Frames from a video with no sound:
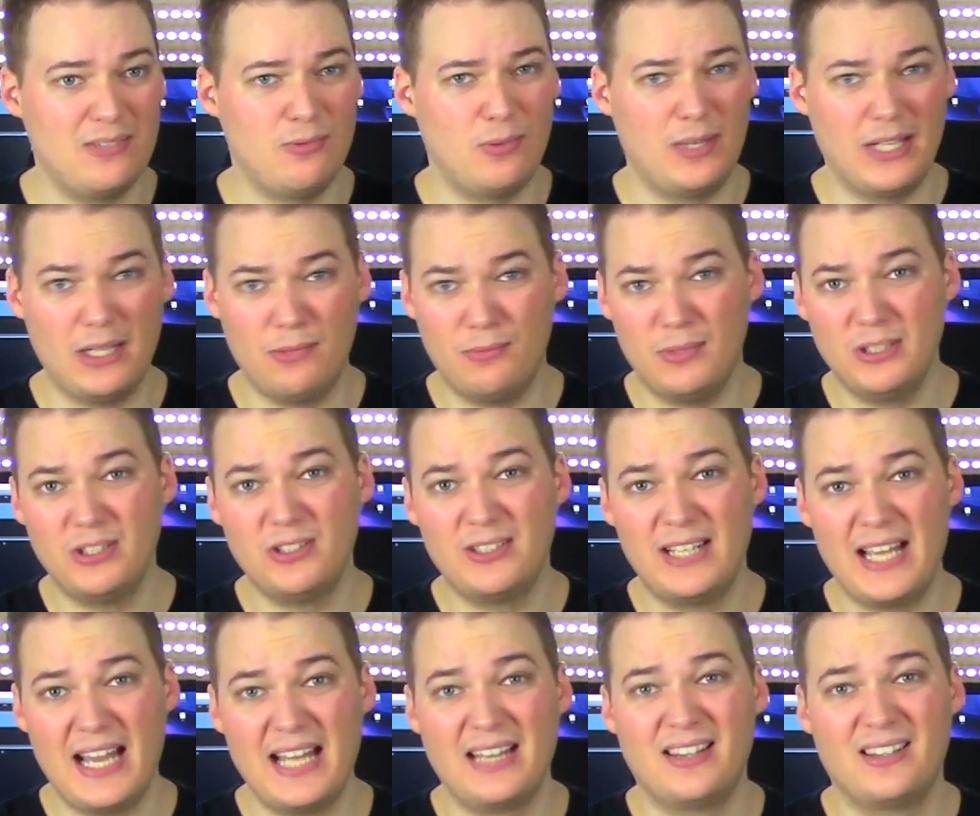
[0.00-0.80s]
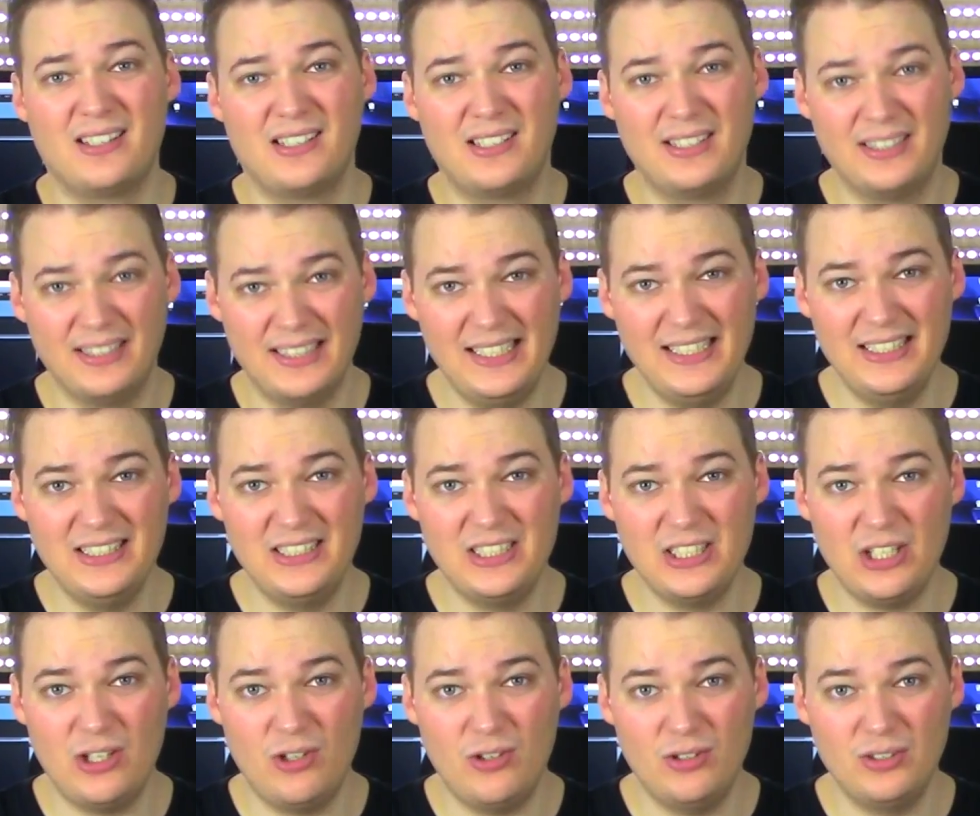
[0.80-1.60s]
When I want to get clean
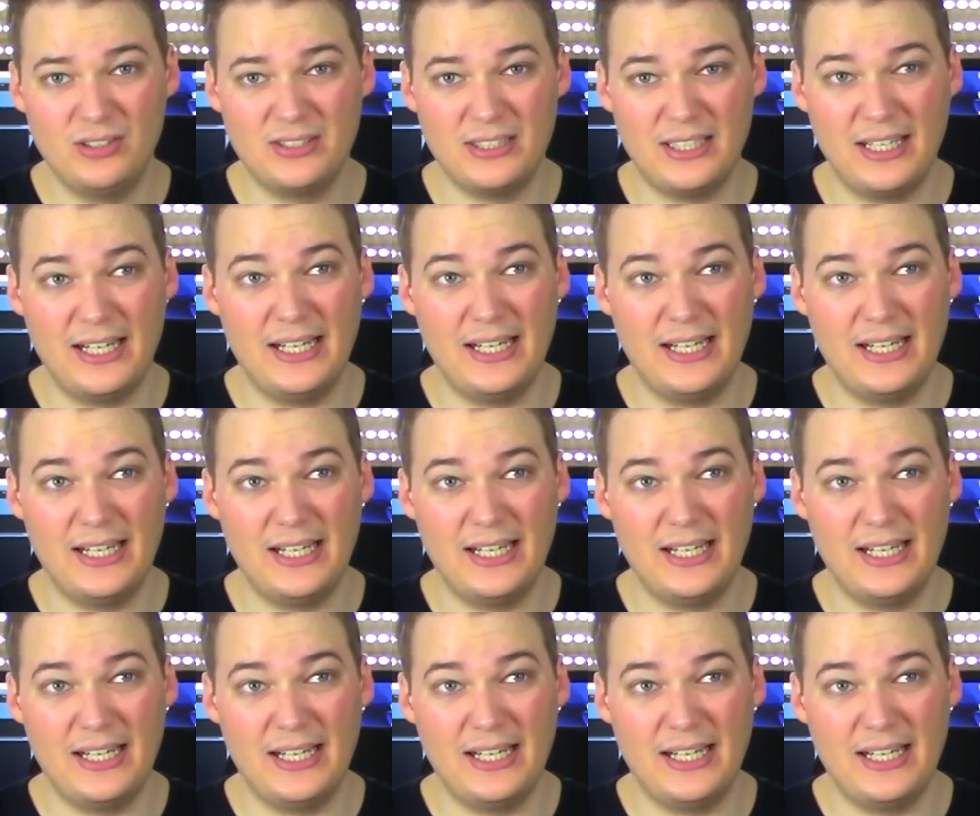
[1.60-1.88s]
tones,